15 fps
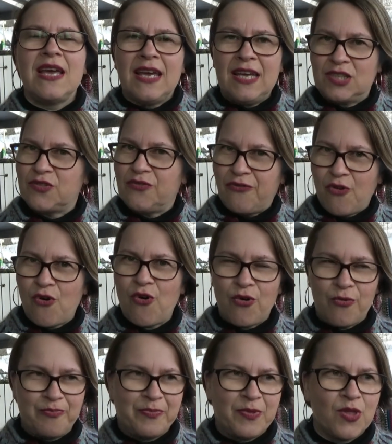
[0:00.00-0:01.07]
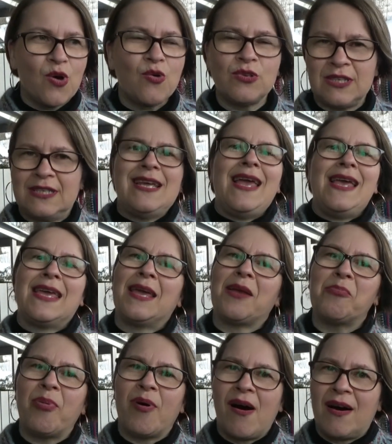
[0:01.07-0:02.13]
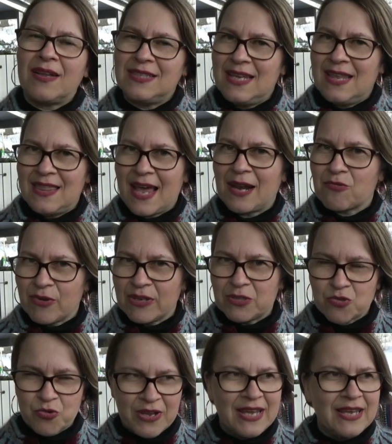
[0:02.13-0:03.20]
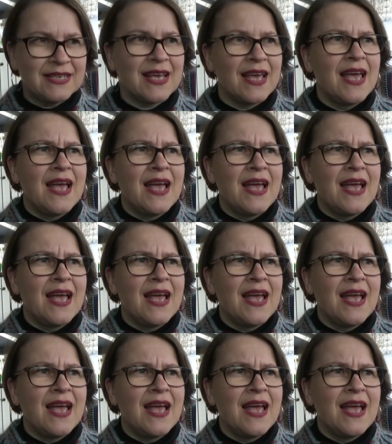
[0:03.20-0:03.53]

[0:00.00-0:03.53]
is for those taking part in that retreat.